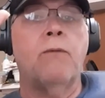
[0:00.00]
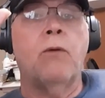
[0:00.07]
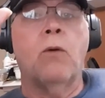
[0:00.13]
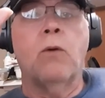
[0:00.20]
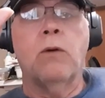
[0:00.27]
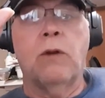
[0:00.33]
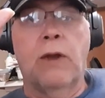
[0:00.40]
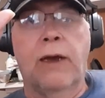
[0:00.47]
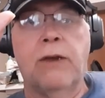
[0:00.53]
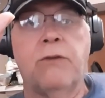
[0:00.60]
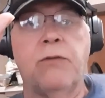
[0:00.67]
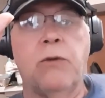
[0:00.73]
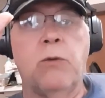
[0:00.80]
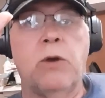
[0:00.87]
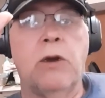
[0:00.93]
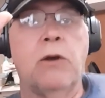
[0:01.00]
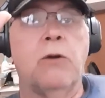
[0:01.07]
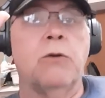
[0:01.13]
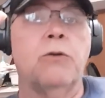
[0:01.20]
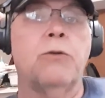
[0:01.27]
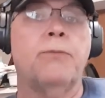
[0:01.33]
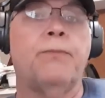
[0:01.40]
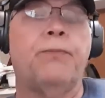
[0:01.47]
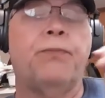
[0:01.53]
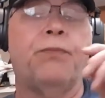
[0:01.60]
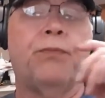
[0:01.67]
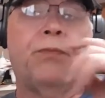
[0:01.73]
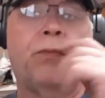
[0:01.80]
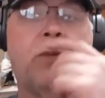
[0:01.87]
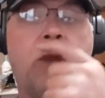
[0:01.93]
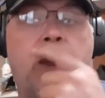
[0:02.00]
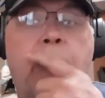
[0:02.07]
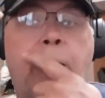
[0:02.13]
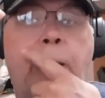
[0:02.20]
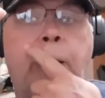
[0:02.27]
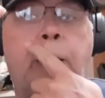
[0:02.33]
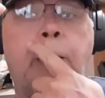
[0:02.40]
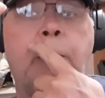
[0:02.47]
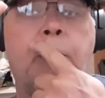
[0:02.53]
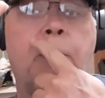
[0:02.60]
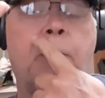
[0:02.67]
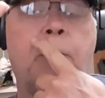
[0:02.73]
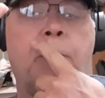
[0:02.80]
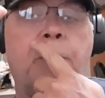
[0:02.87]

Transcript: for the last few years. And